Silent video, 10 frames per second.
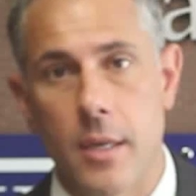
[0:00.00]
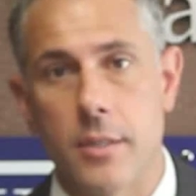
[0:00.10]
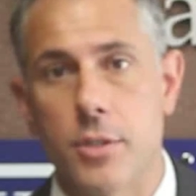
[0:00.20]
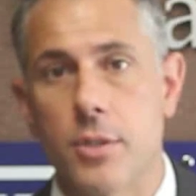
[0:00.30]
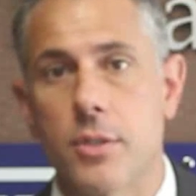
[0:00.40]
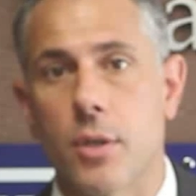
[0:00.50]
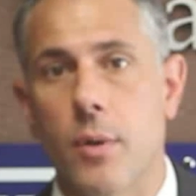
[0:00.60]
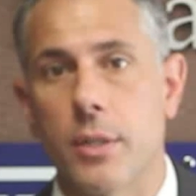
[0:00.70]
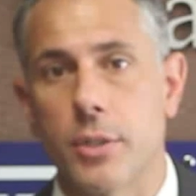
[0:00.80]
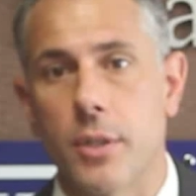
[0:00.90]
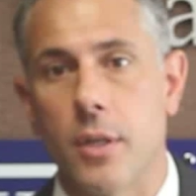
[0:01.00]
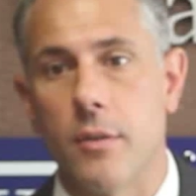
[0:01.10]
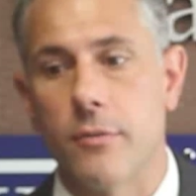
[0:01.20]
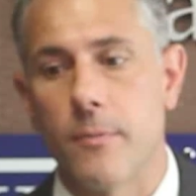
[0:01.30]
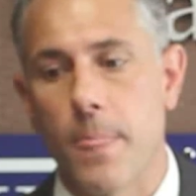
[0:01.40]
It's just a question
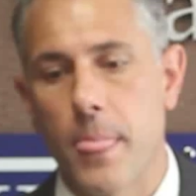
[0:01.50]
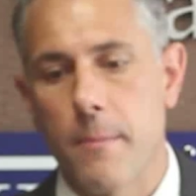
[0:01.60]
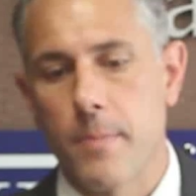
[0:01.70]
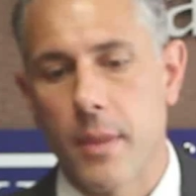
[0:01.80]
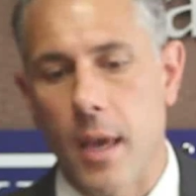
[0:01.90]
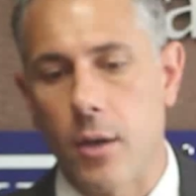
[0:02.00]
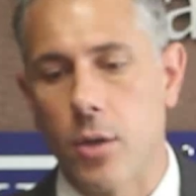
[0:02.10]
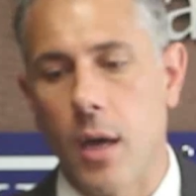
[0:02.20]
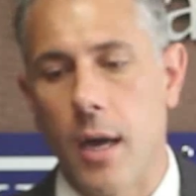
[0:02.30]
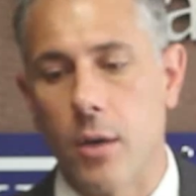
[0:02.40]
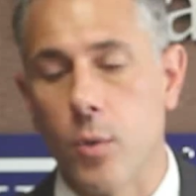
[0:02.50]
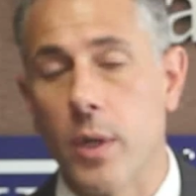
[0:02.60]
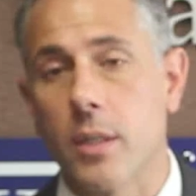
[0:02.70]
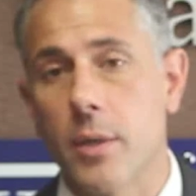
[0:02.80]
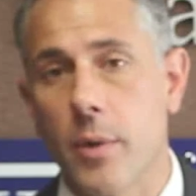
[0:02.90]
of how
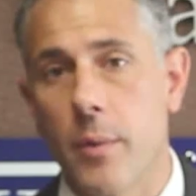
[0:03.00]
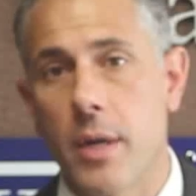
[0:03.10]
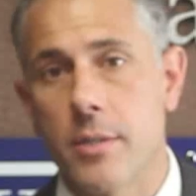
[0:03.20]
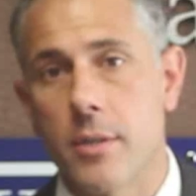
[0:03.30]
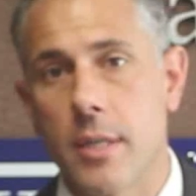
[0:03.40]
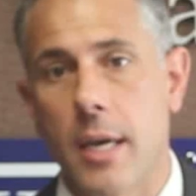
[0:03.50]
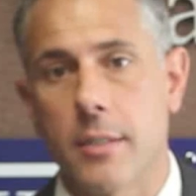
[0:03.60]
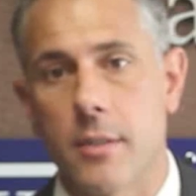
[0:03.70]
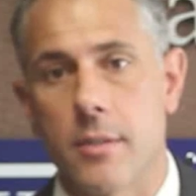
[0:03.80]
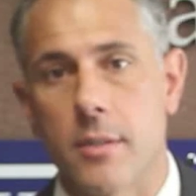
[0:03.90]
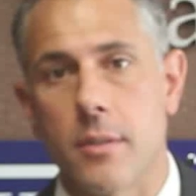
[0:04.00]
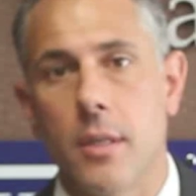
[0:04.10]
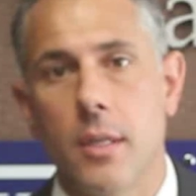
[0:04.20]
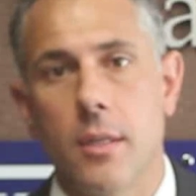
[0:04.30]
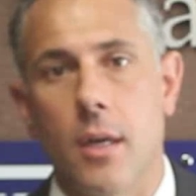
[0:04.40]
quickly we raise our taxes and
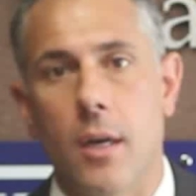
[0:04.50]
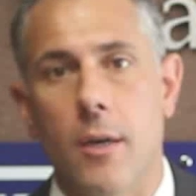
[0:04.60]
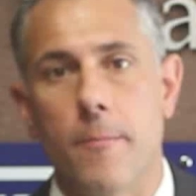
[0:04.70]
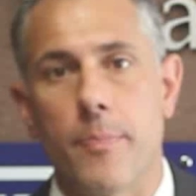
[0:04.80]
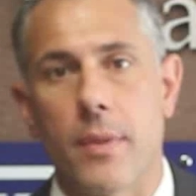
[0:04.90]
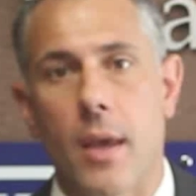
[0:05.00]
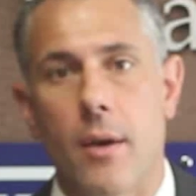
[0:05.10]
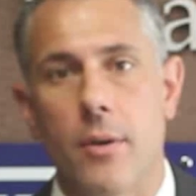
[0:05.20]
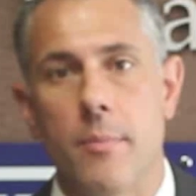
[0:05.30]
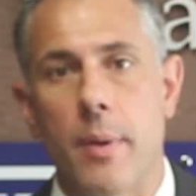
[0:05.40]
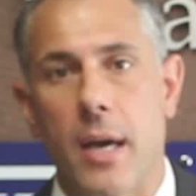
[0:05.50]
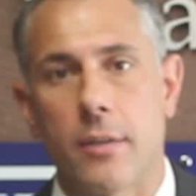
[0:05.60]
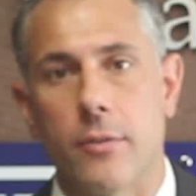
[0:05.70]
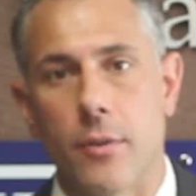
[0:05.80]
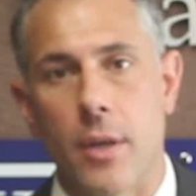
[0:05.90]
how
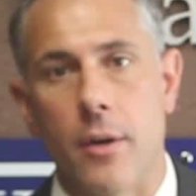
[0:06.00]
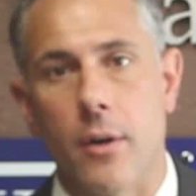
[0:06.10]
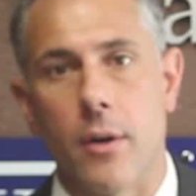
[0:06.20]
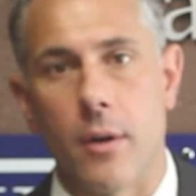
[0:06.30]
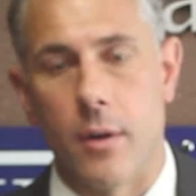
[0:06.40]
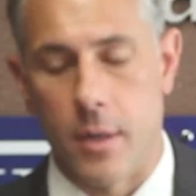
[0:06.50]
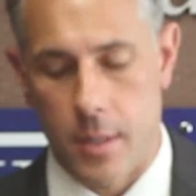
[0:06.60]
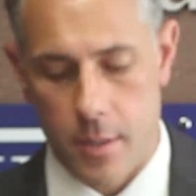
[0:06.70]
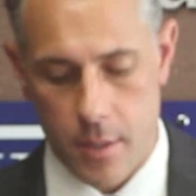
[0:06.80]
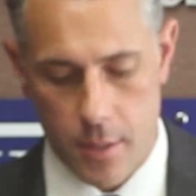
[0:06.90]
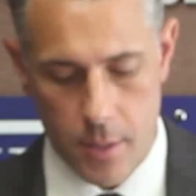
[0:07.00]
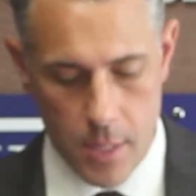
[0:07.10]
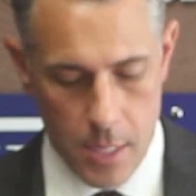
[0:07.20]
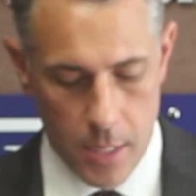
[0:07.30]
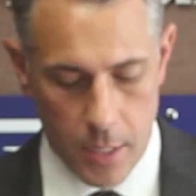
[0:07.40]
impactful they are on the
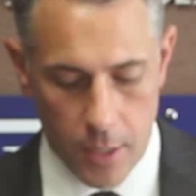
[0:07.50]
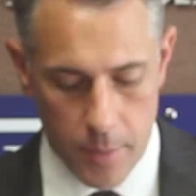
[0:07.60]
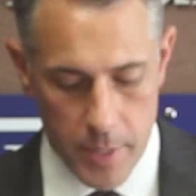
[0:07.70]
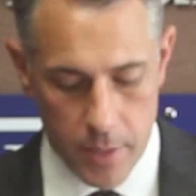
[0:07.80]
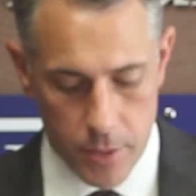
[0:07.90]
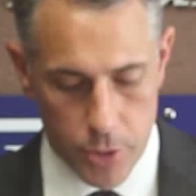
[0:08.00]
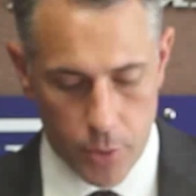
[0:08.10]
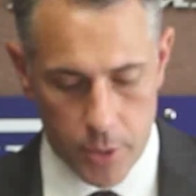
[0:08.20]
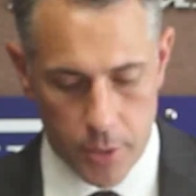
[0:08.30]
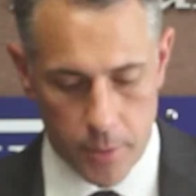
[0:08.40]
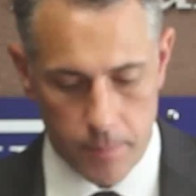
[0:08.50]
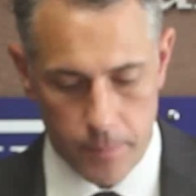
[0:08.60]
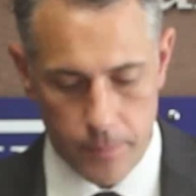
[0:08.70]
economy in the short term.